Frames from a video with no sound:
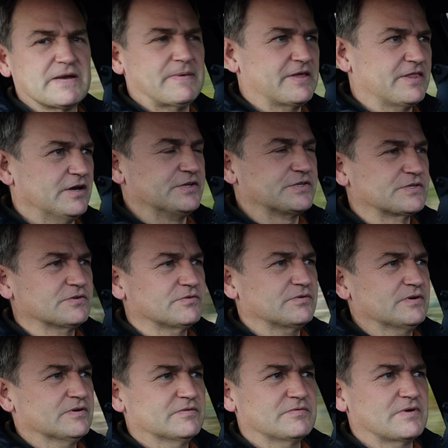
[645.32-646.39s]
about those
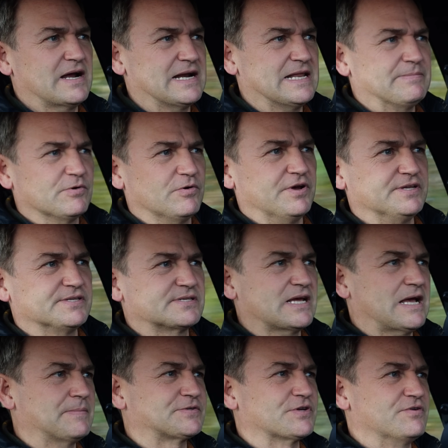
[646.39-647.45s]
rally boys,
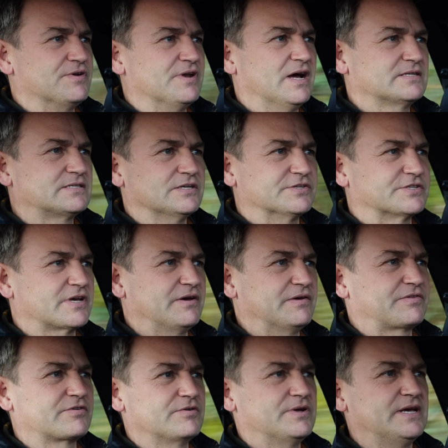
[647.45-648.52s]
absolute nutters going
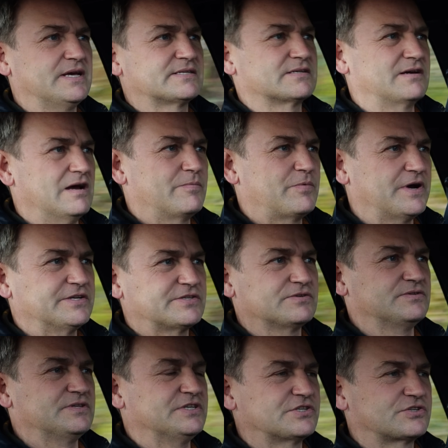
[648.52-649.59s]
through here sideways through
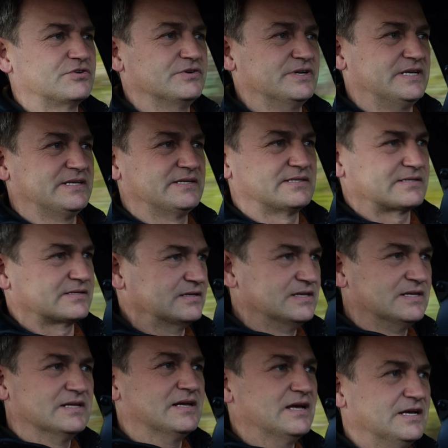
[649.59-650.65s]
these trees.
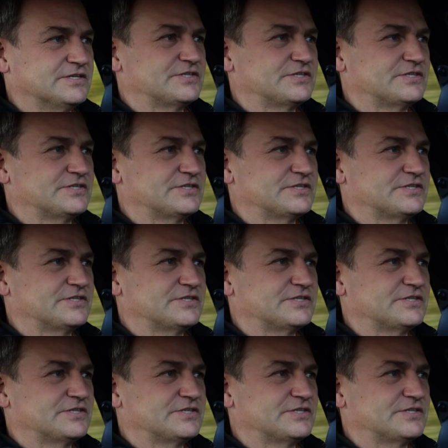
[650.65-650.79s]
There's